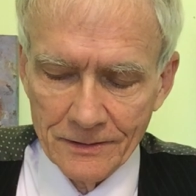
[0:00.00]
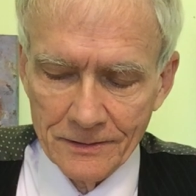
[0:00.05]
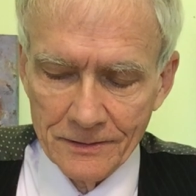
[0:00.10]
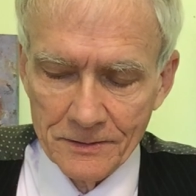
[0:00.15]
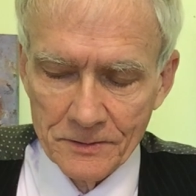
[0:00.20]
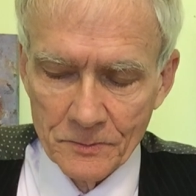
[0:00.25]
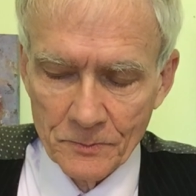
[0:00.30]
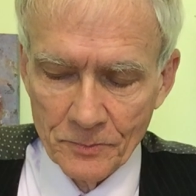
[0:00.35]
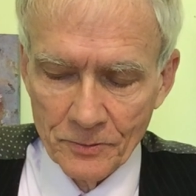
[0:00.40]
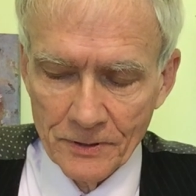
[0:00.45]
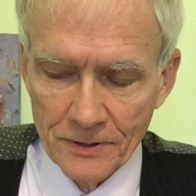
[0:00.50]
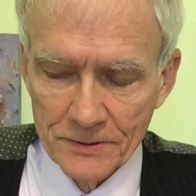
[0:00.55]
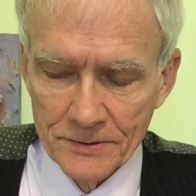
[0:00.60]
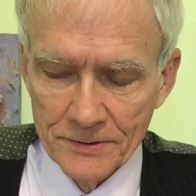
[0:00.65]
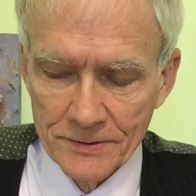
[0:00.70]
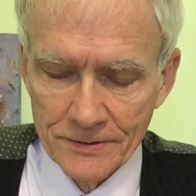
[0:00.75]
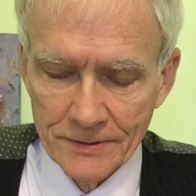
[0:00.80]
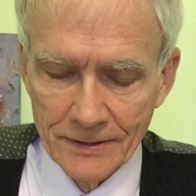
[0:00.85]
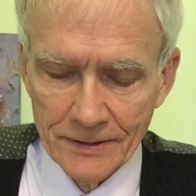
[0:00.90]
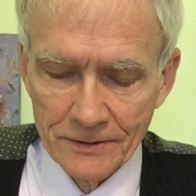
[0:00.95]
is
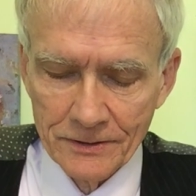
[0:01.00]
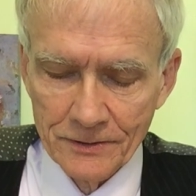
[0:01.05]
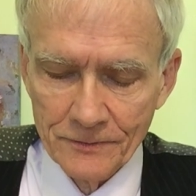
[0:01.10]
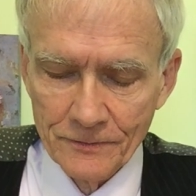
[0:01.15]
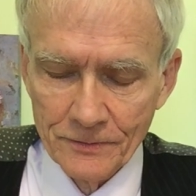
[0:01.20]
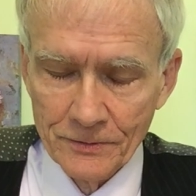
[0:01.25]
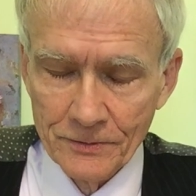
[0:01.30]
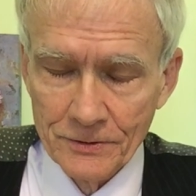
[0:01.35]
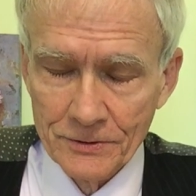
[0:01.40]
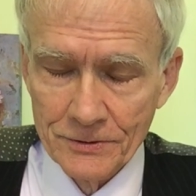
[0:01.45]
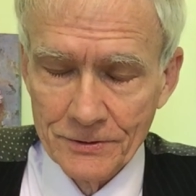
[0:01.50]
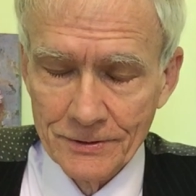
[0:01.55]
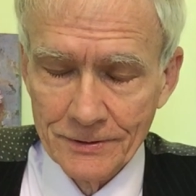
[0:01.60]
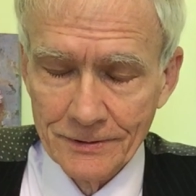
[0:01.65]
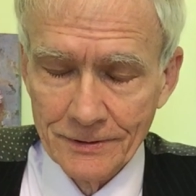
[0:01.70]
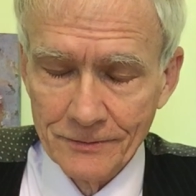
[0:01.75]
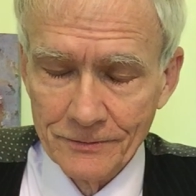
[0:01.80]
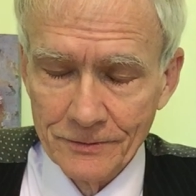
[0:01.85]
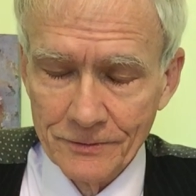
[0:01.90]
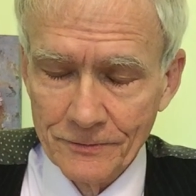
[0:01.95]
present at the
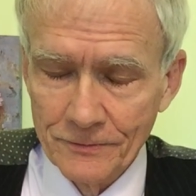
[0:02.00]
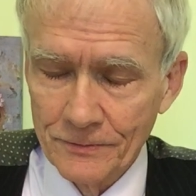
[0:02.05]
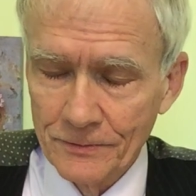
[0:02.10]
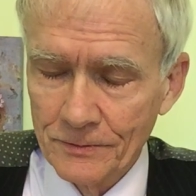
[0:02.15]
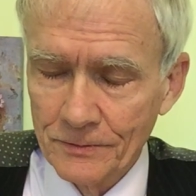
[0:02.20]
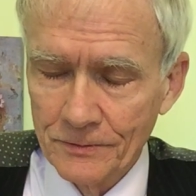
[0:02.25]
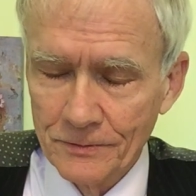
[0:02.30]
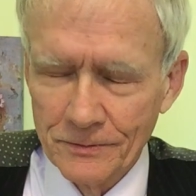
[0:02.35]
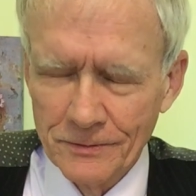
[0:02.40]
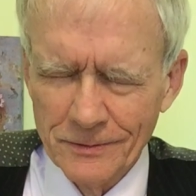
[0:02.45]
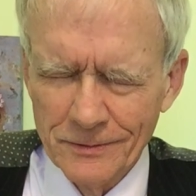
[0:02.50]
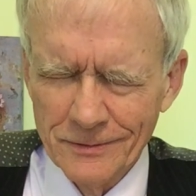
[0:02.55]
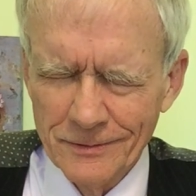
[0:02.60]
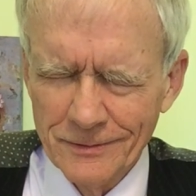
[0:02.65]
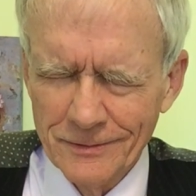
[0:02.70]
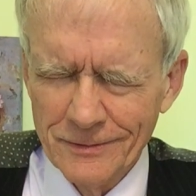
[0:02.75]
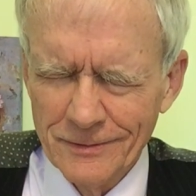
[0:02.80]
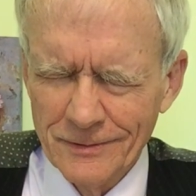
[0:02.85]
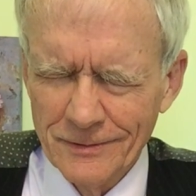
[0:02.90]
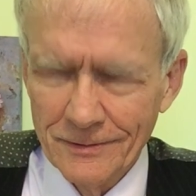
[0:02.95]
furnishing of the food
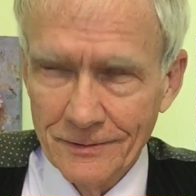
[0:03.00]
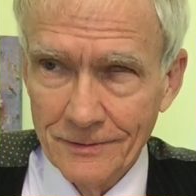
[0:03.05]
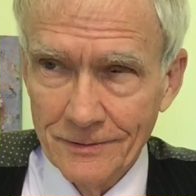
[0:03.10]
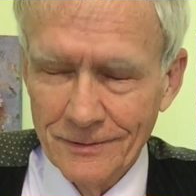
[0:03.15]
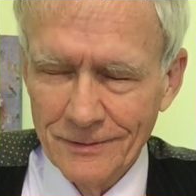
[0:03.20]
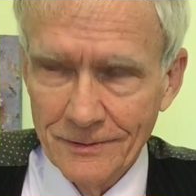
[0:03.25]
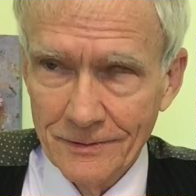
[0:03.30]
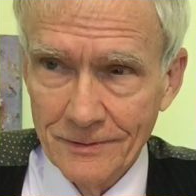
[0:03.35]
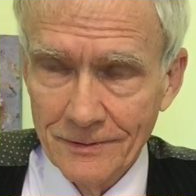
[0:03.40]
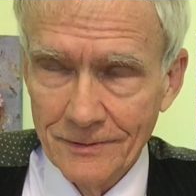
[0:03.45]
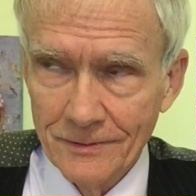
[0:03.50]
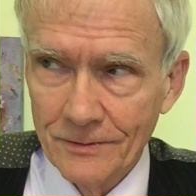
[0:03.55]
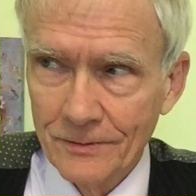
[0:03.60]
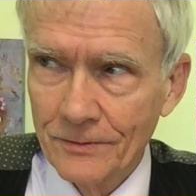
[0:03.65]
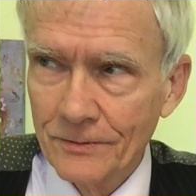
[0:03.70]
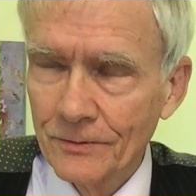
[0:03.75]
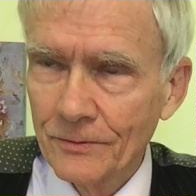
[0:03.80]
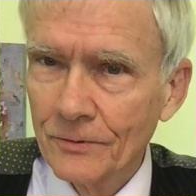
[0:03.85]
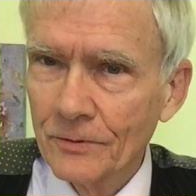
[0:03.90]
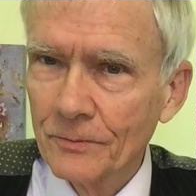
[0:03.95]

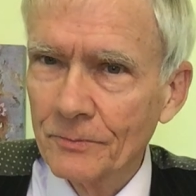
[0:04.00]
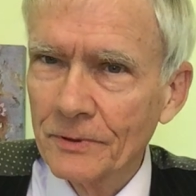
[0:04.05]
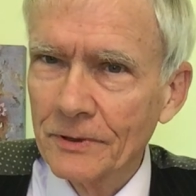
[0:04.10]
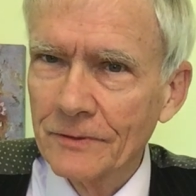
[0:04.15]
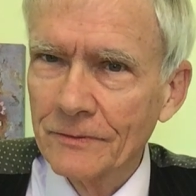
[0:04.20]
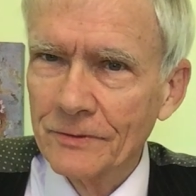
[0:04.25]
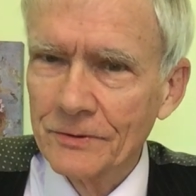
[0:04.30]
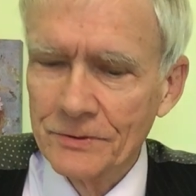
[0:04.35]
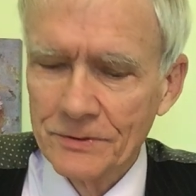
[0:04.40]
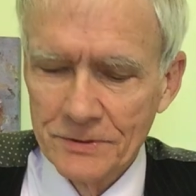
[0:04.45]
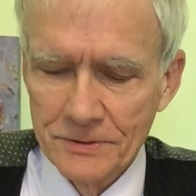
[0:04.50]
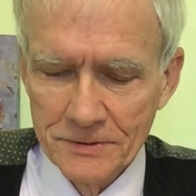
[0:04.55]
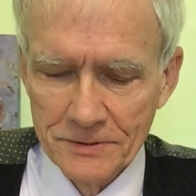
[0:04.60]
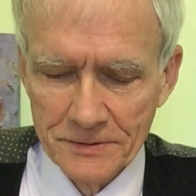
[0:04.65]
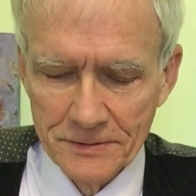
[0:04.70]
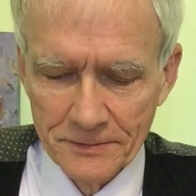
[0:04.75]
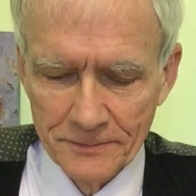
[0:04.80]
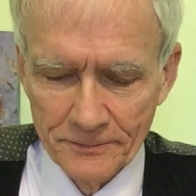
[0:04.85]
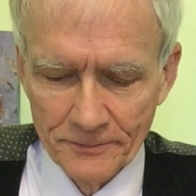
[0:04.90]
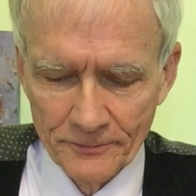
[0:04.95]
or
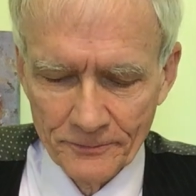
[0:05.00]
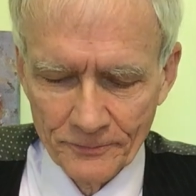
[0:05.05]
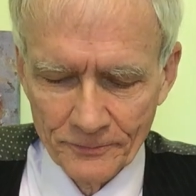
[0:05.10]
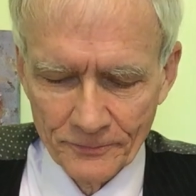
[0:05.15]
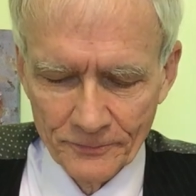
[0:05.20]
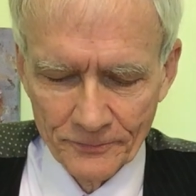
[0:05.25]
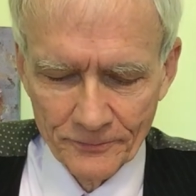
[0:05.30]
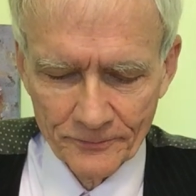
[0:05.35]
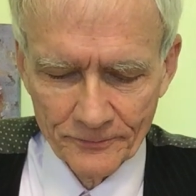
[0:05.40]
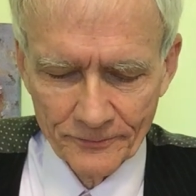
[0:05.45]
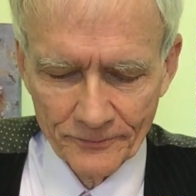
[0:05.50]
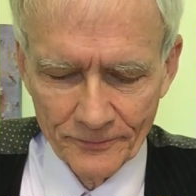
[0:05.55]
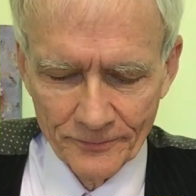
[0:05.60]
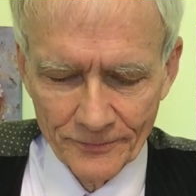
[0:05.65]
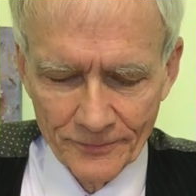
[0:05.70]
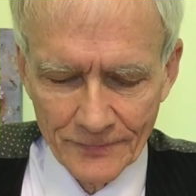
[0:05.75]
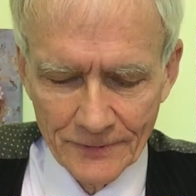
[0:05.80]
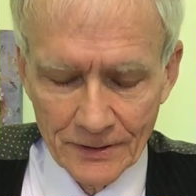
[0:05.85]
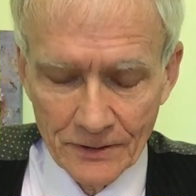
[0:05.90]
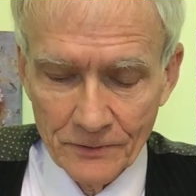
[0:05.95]
beverages.
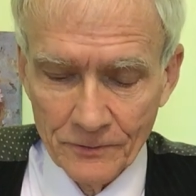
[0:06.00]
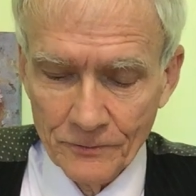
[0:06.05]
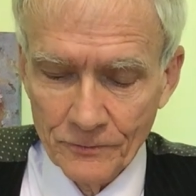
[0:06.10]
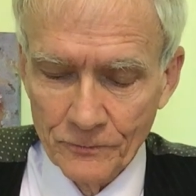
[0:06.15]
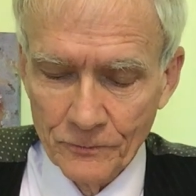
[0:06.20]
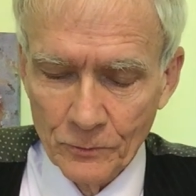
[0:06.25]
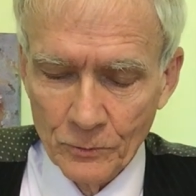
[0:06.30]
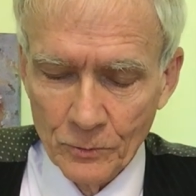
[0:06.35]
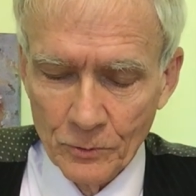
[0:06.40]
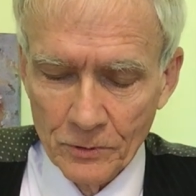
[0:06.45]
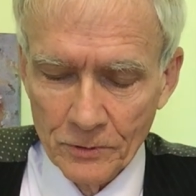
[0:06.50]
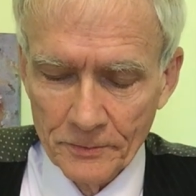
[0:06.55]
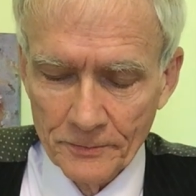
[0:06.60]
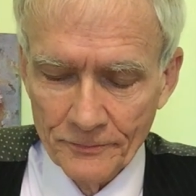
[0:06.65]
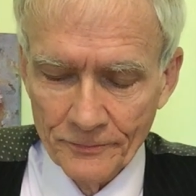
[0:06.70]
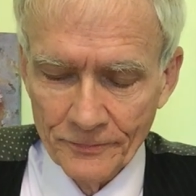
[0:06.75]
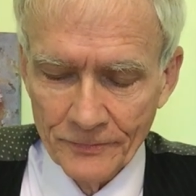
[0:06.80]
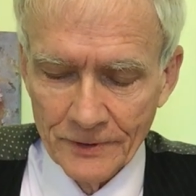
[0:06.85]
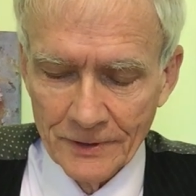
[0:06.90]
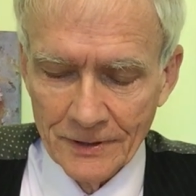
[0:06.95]
Four,
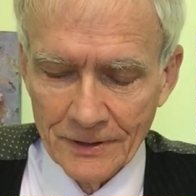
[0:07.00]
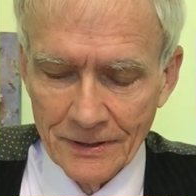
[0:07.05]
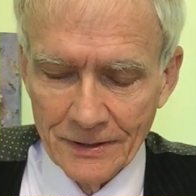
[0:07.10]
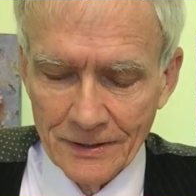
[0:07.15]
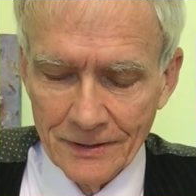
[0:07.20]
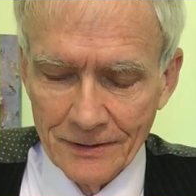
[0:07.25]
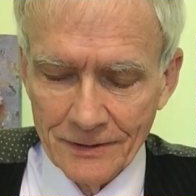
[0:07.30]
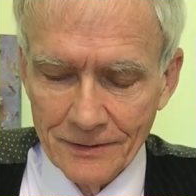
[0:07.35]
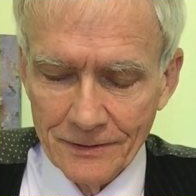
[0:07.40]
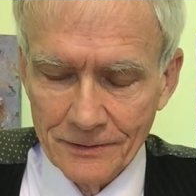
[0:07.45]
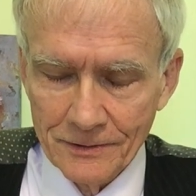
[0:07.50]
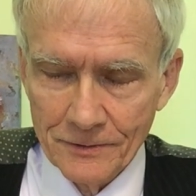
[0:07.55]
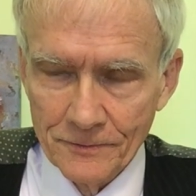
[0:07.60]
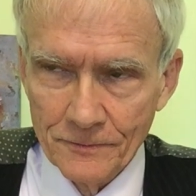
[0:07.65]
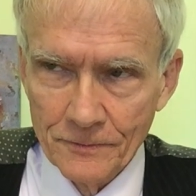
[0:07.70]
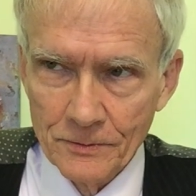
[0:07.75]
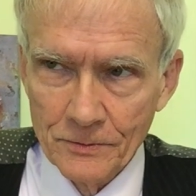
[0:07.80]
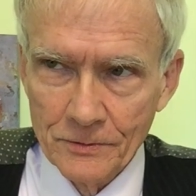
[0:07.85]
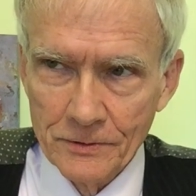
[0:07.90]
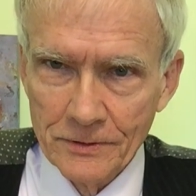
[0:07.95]
the
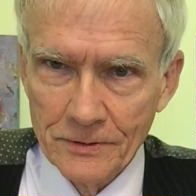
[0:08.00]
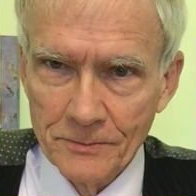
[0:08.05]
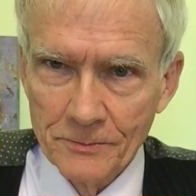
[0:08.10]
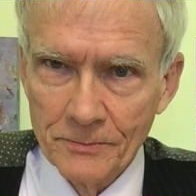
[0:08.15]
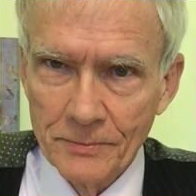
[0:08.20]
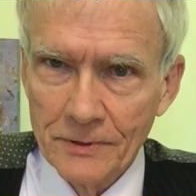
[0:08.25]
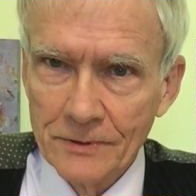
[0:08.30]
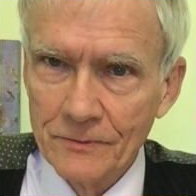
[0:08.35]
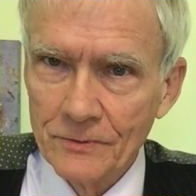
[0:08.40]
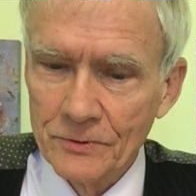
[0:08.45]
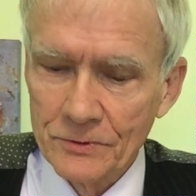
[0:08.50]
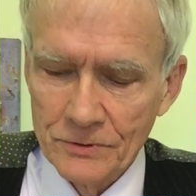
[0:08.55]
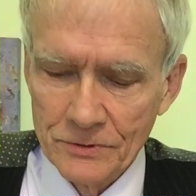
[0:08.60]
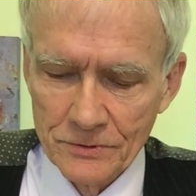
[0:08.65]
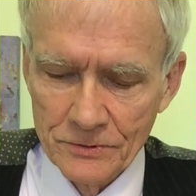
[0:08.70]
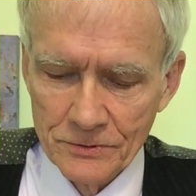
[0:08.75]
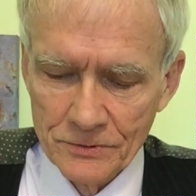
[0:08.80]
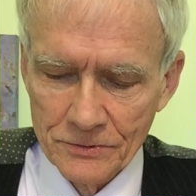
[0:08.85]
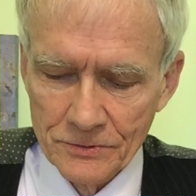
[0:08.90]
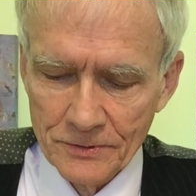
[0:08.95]
food and
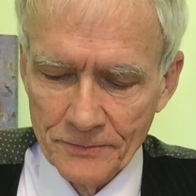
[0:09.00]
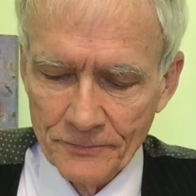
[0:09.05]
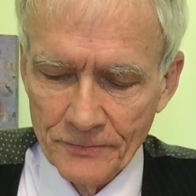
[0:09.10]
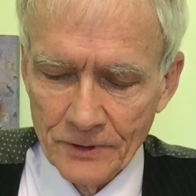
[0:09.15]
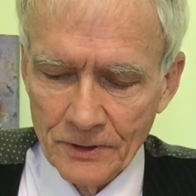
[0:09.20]
beverages